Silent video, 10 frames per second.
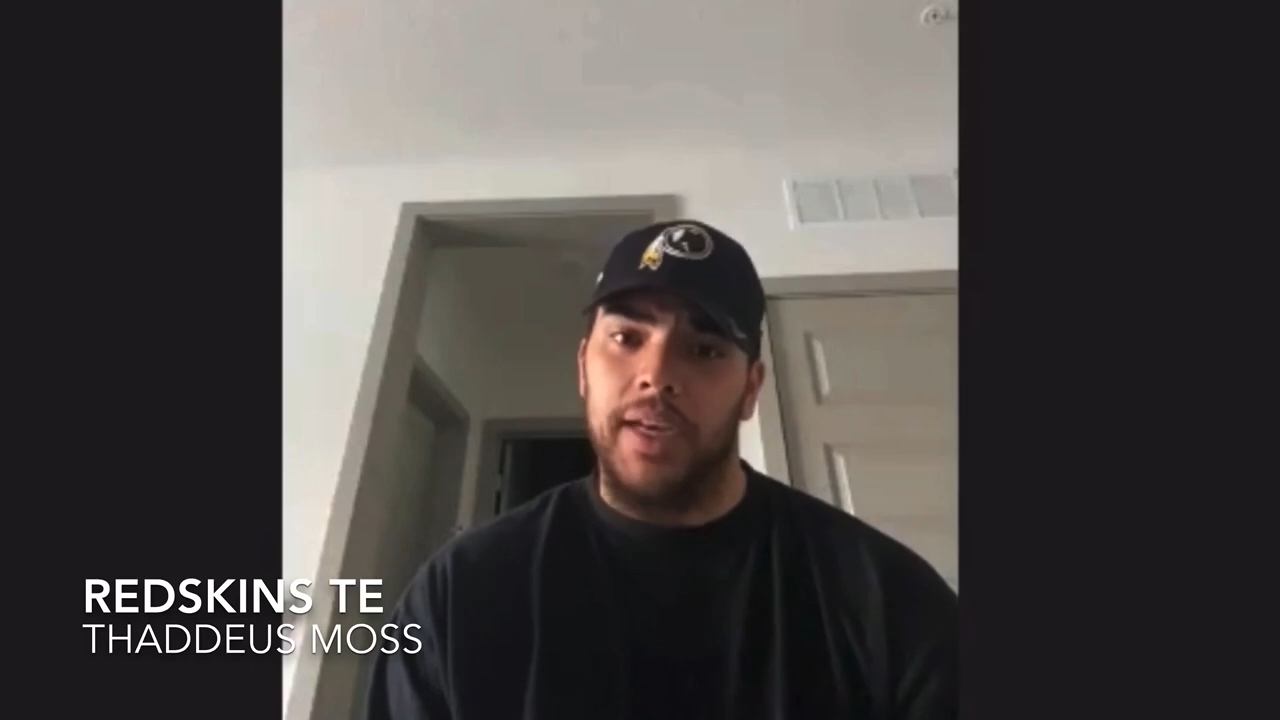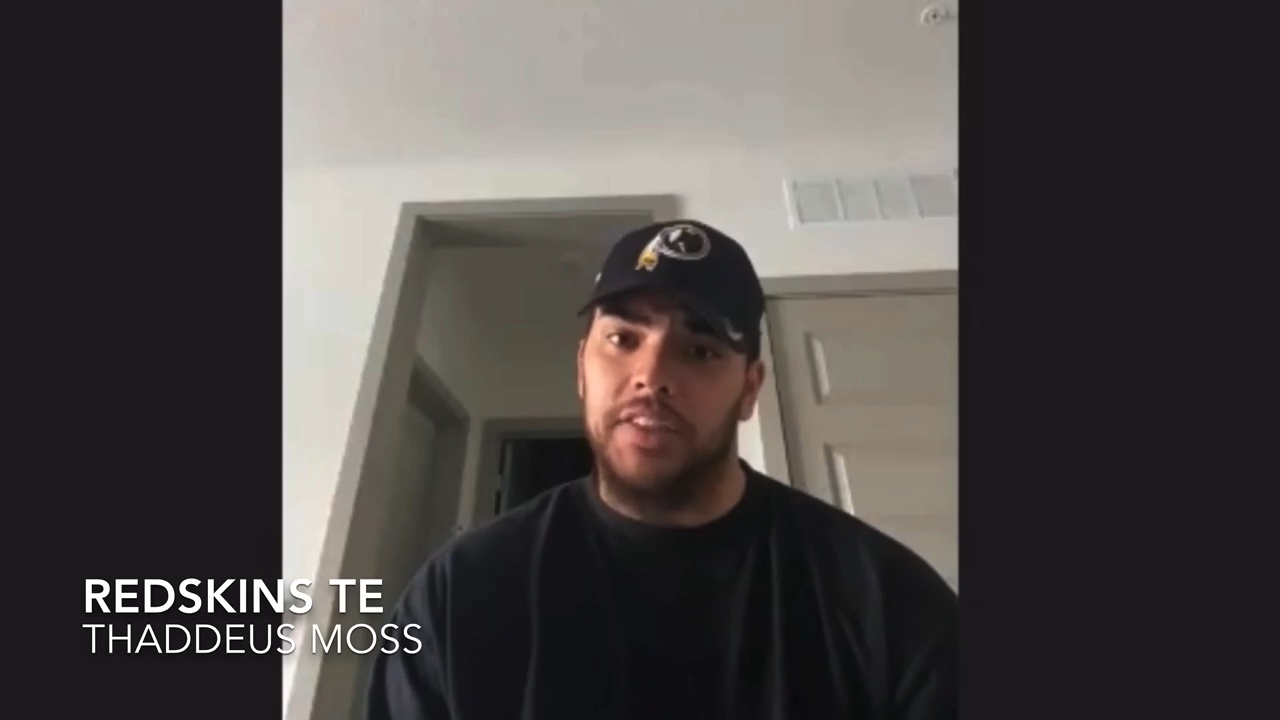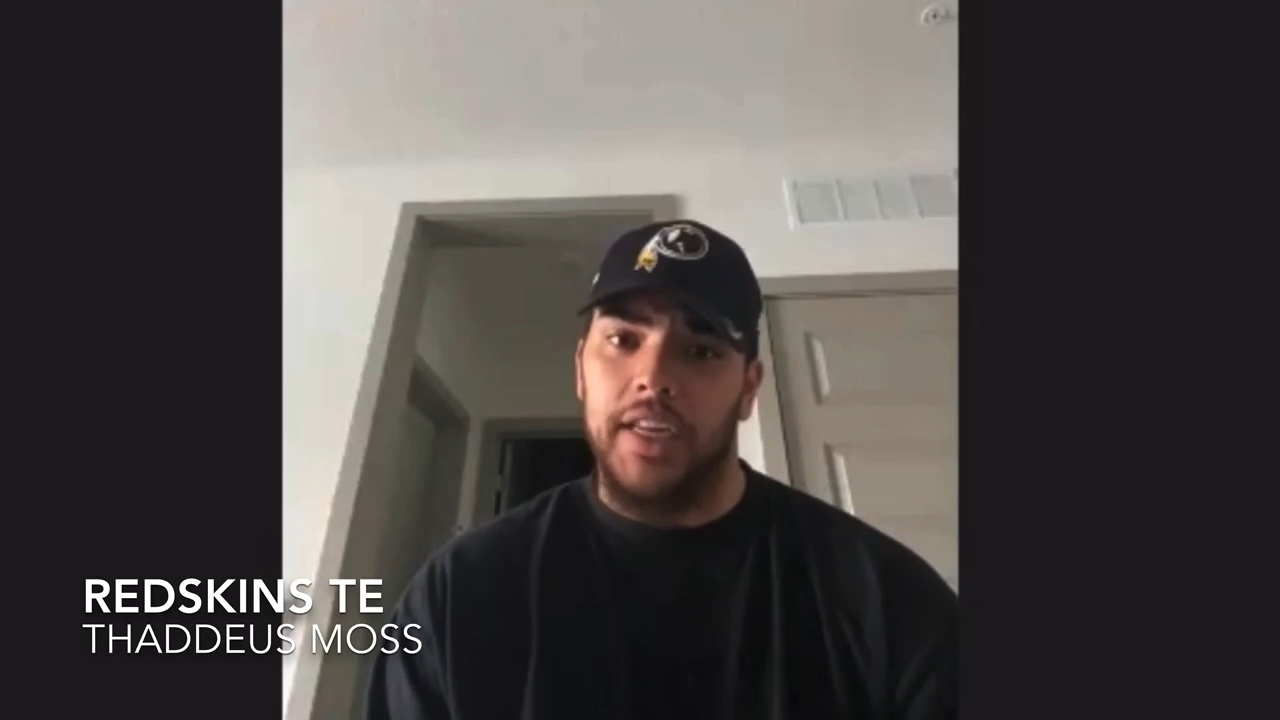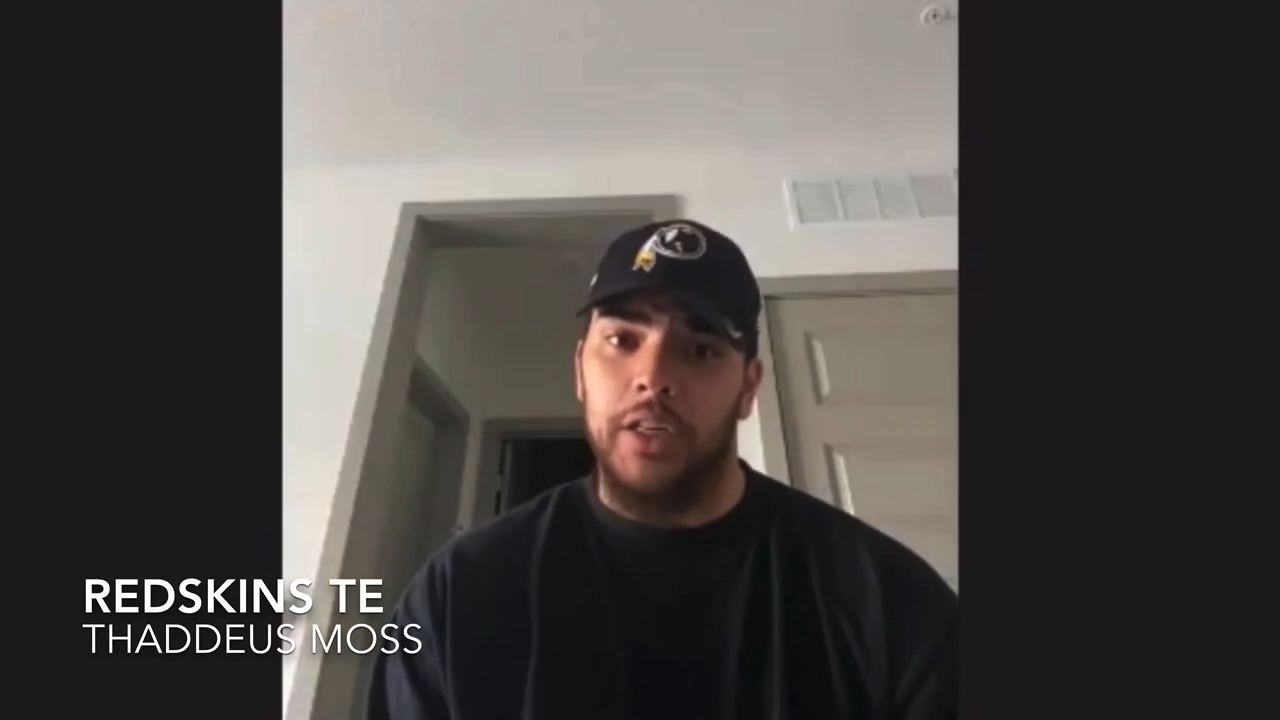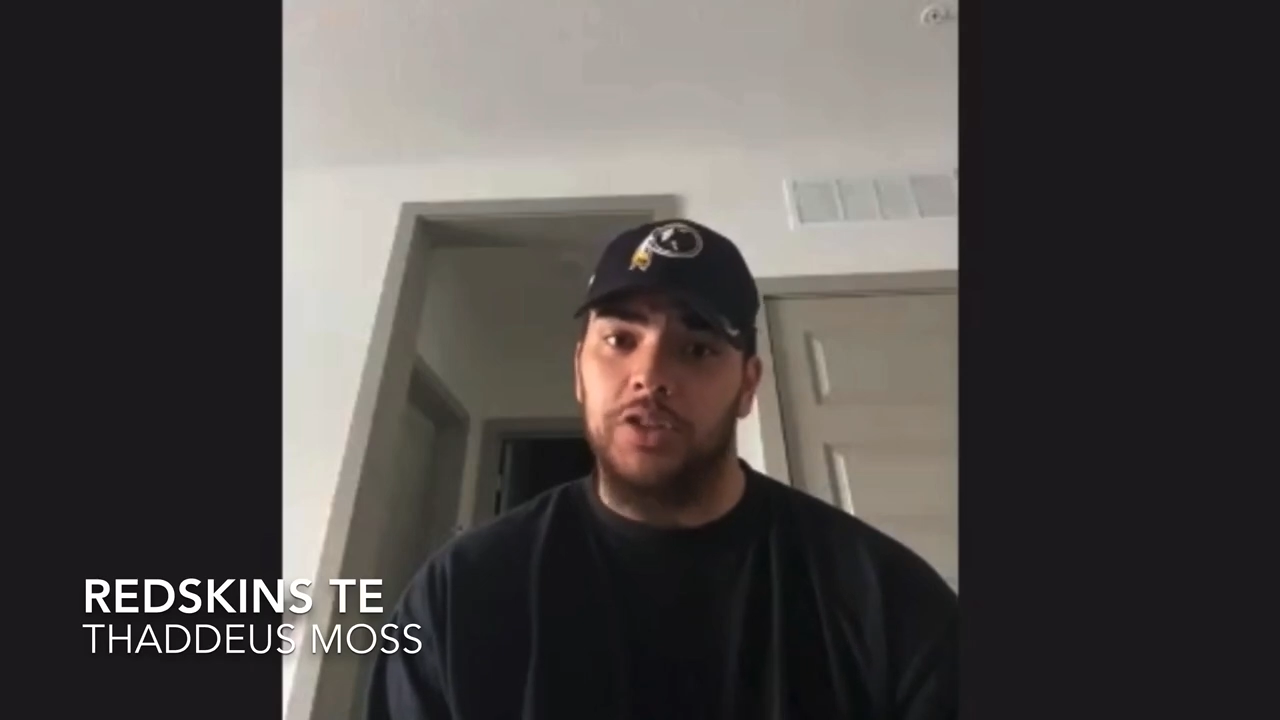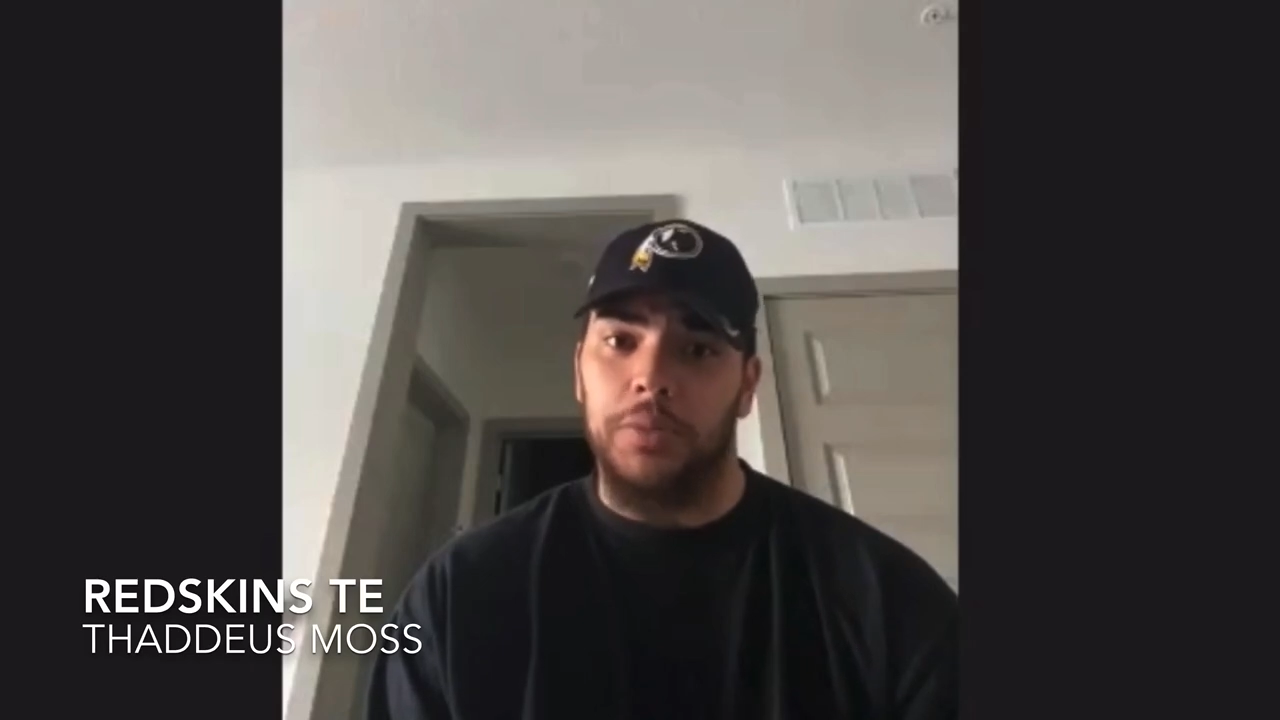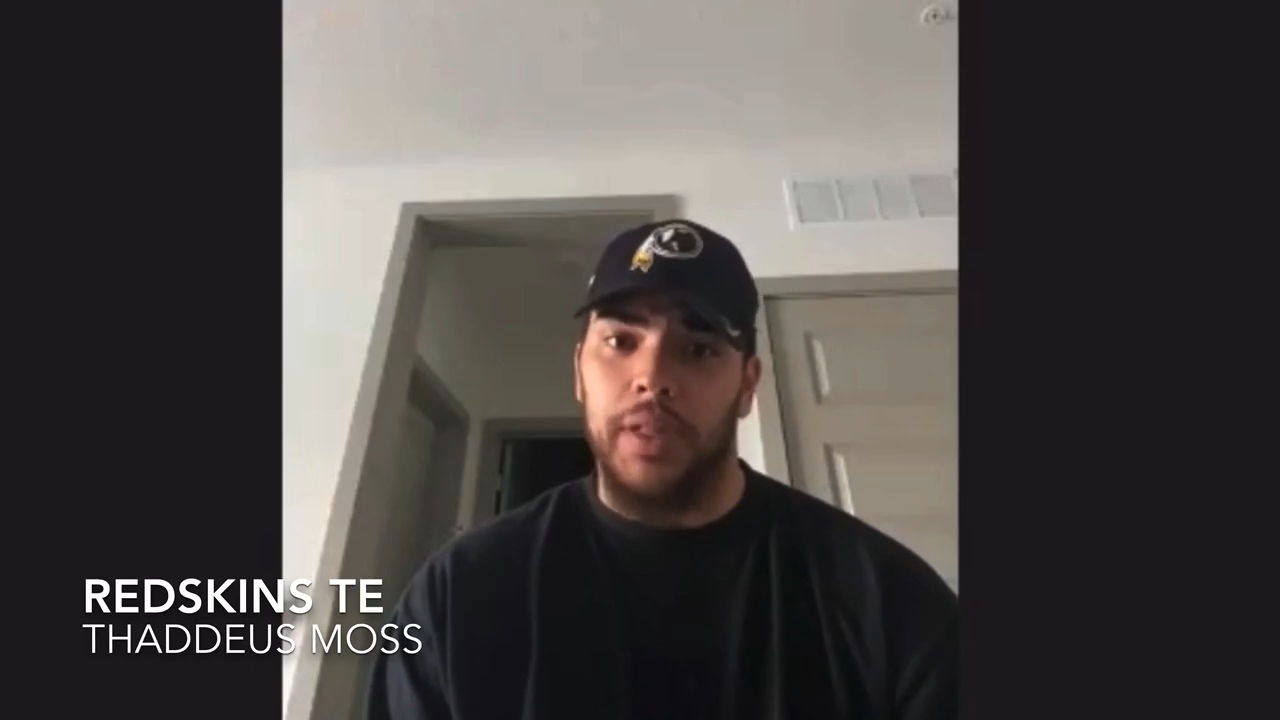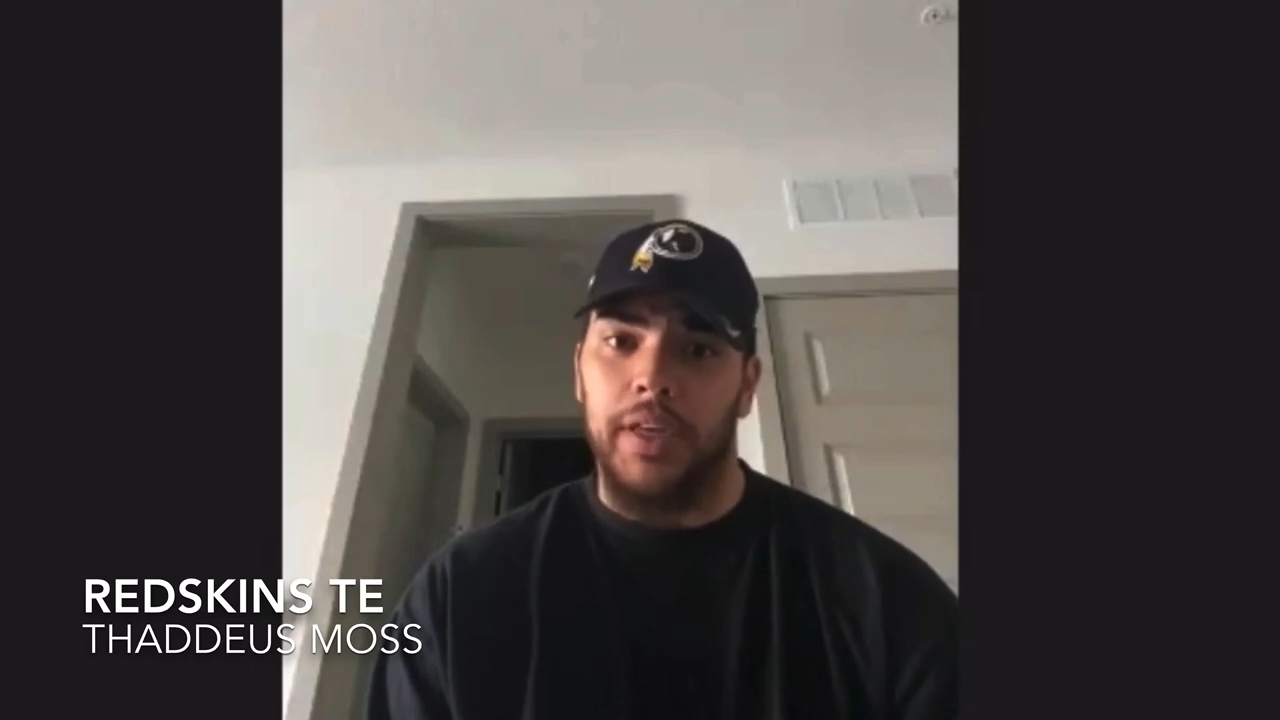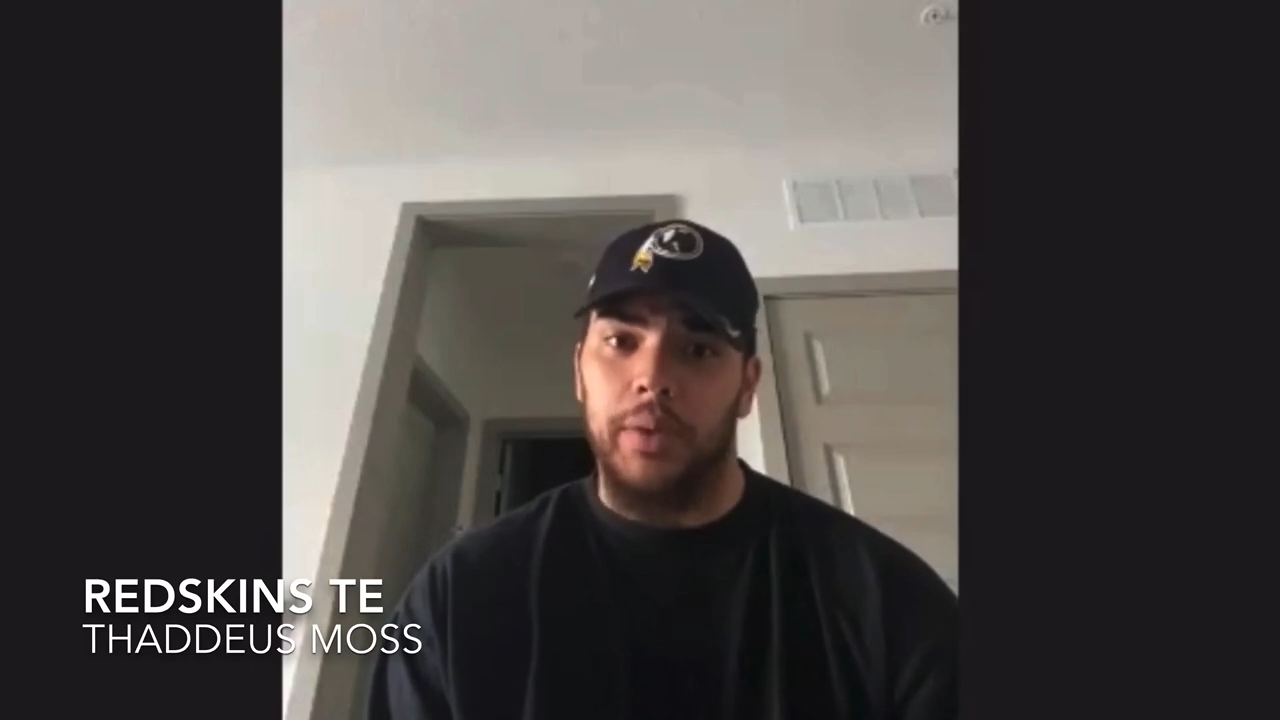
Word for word: that I used to play with.